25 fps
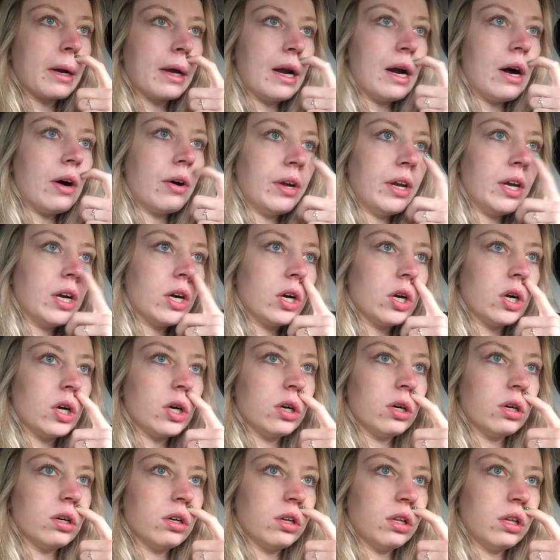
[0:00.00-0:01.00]
get out here
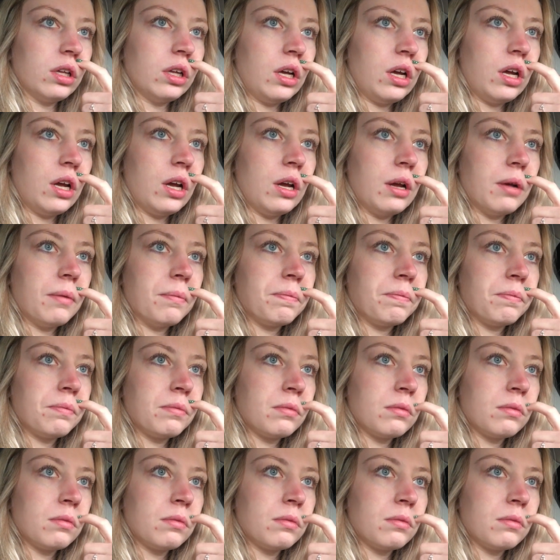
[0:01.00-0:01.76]
early.